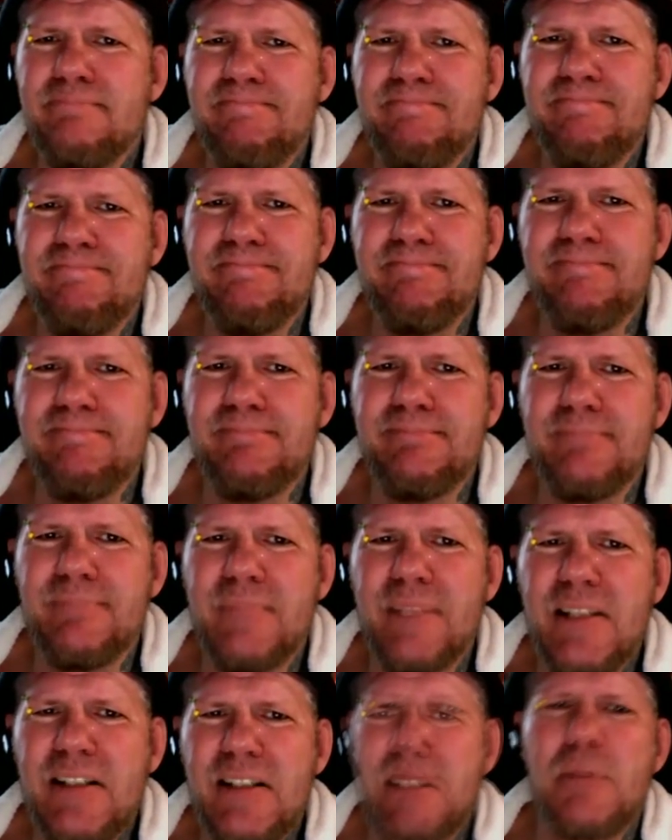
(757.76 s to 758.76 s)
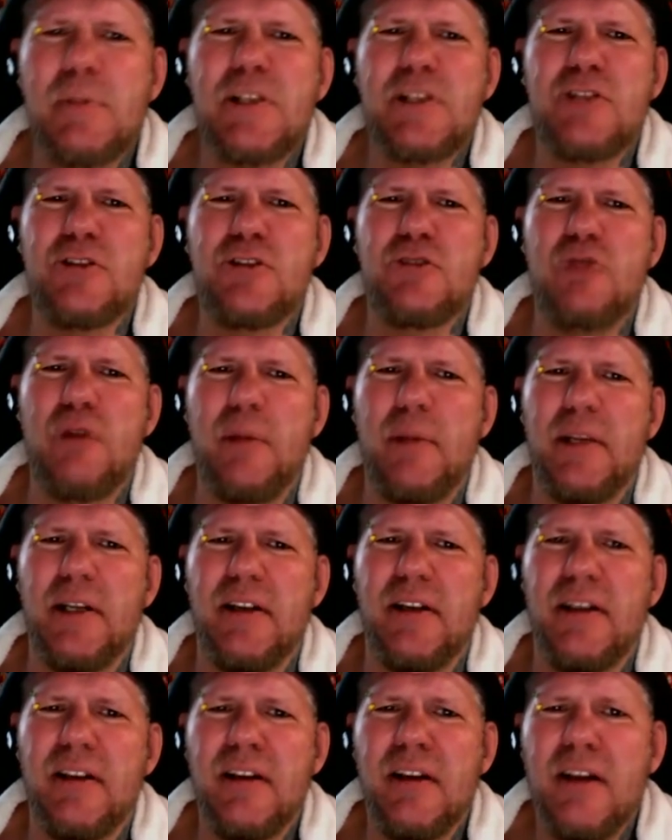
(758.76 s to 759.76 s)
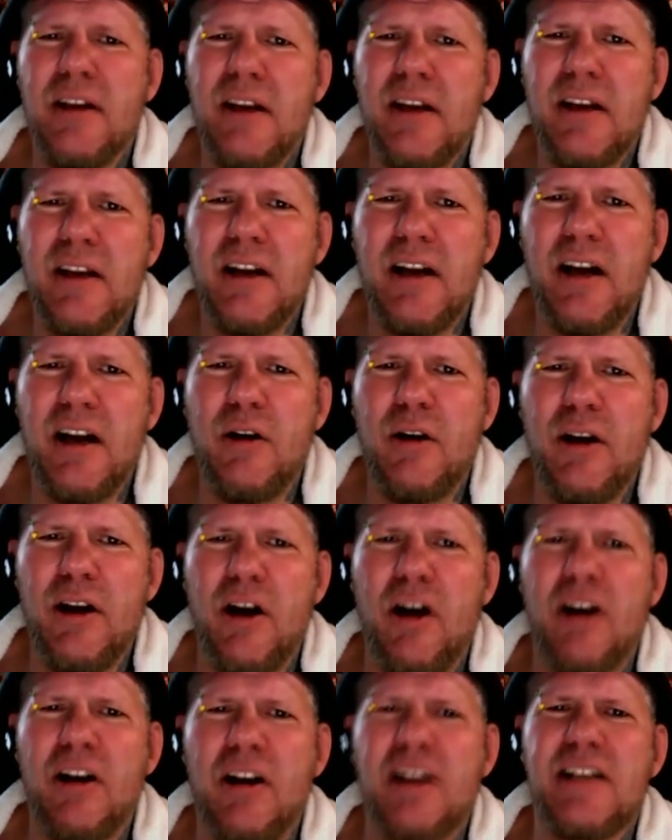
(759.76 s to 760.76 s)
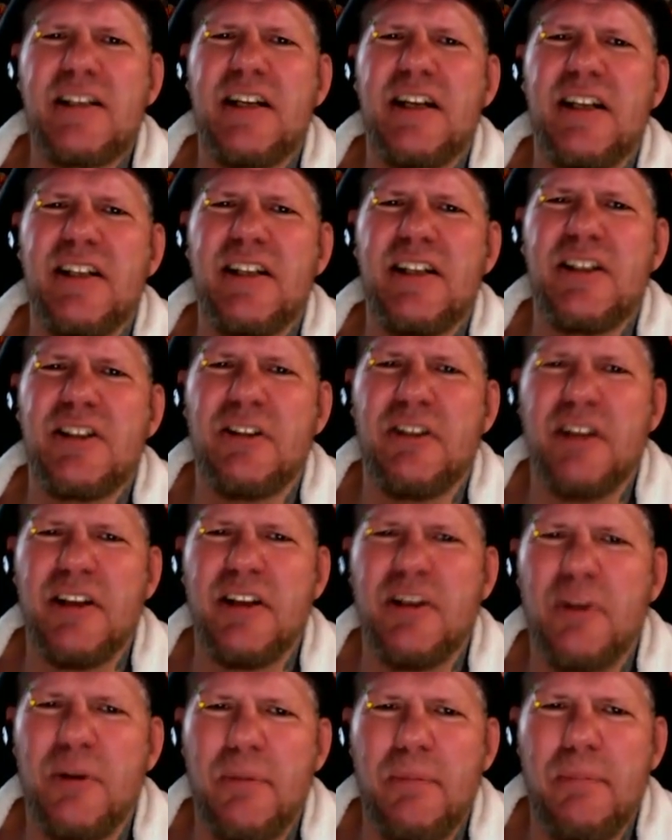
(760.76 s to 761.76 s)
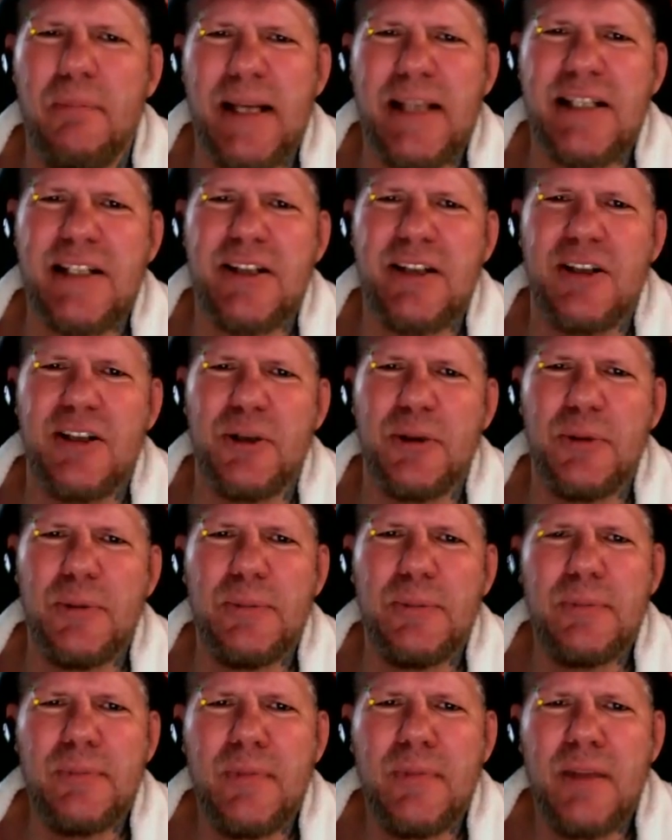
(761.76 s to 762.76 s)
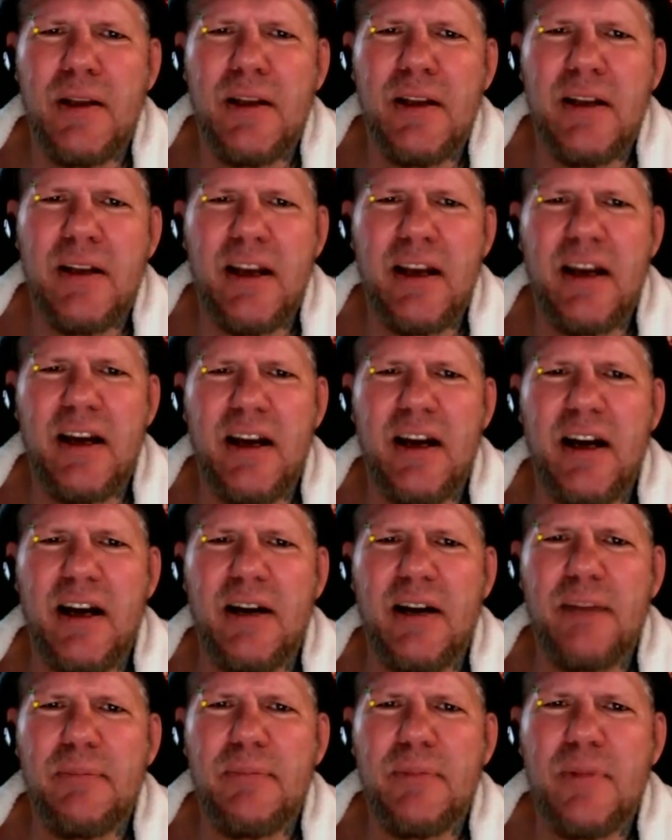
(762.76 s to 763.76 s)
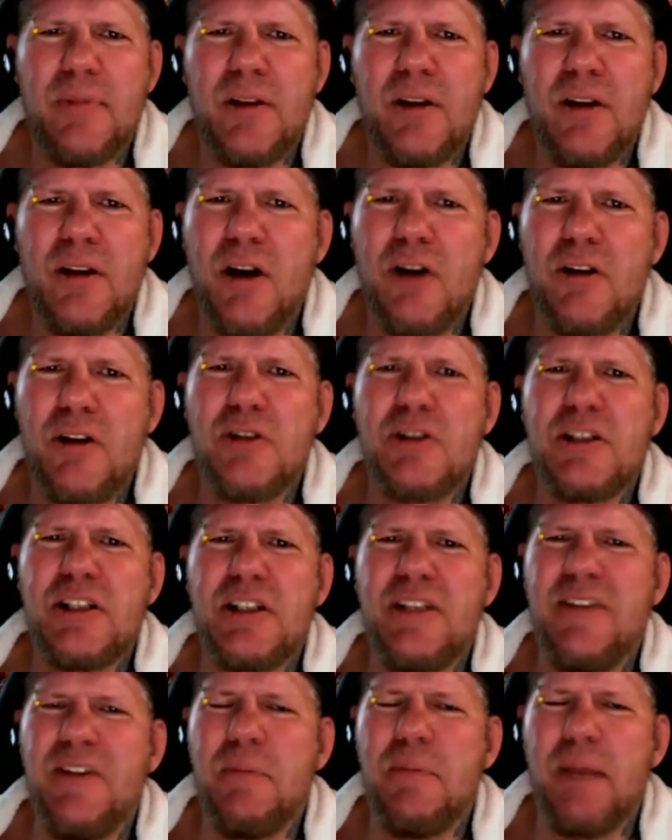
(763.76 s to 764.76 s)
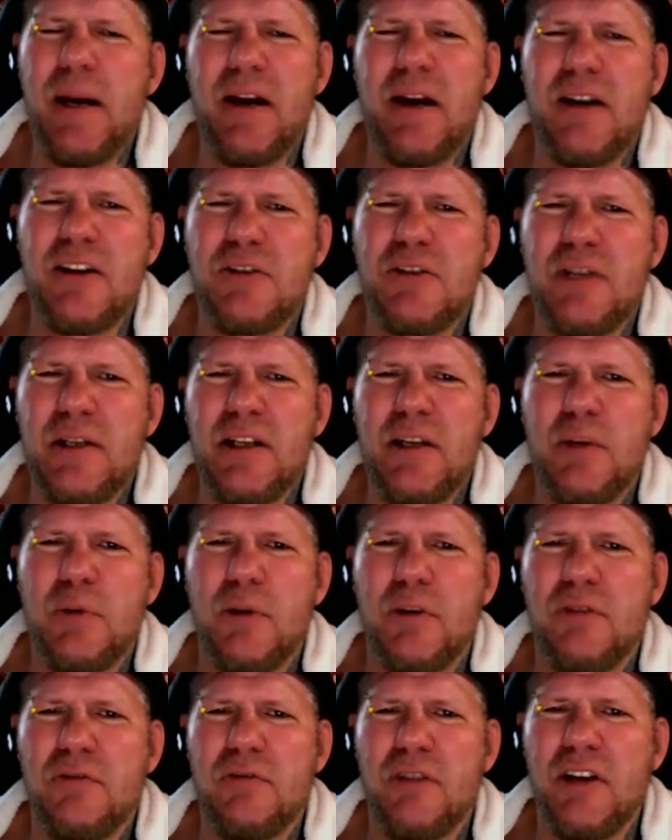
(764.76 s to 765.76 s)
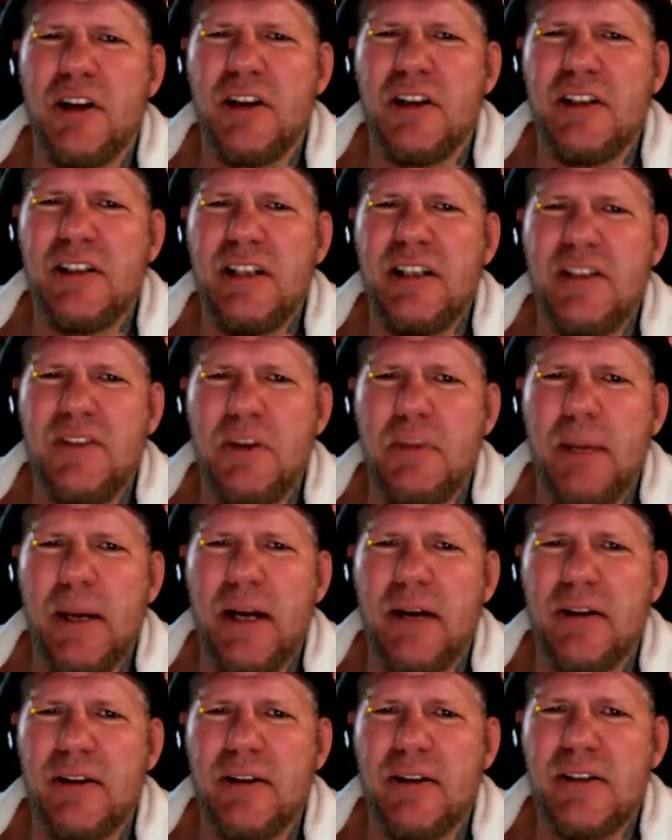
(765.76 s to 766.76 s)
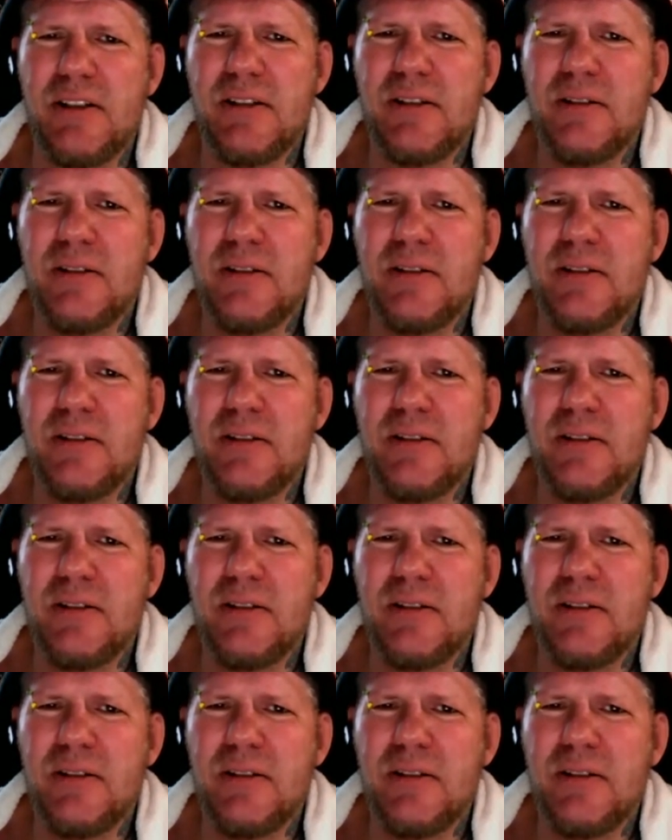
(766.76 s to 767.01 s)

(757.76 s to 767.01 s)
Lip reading: It's like Mr. Drummond. You know, all his kids turned into a mess too. They, all those TV parents really weren't very good TV parents.